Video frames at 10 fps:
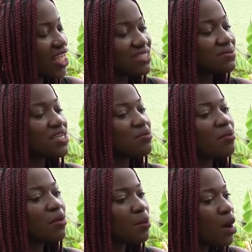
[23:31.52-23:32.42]
Sometimes
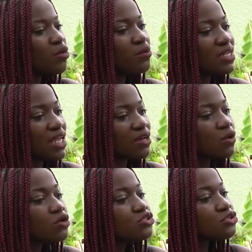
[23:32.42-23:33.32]
my mom will be like,
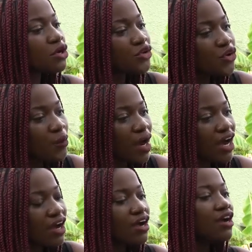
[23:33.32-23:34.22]
oh, Tron your mom.